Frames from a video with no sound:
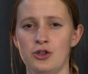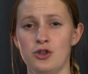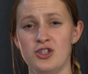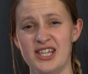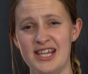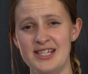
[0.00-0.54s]

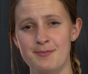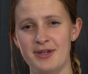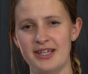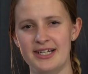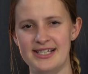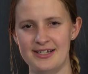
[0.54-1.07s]
Using these
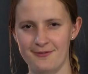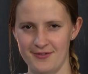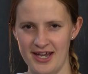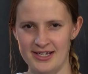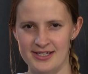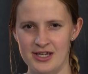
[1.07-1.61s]
abilities and
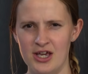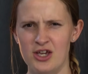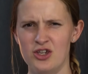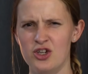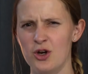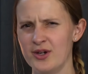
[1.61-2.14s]
effects,
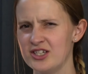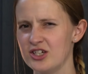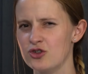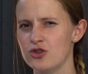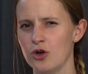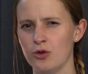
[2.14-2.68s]
you're going to
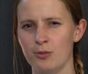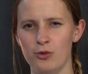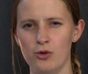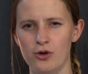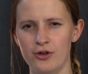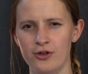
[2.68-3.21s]
control the
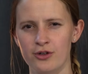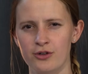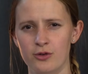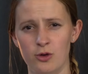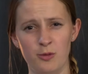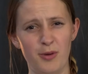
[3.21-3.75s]
board,
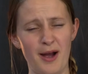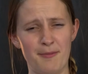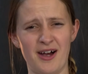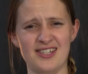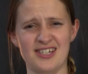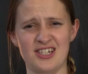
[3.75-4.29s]
or
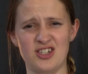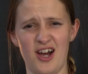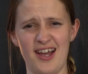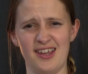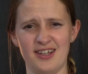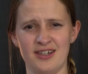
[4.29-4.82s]
bypass it
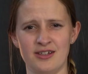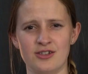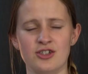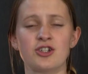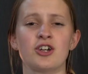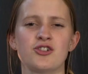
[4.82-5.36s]
entirely,
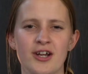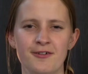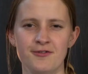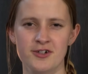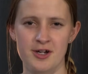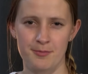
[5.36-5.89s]
to go
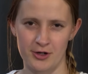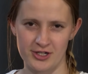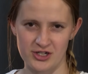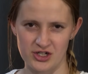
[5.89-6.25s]
straight for your opponent's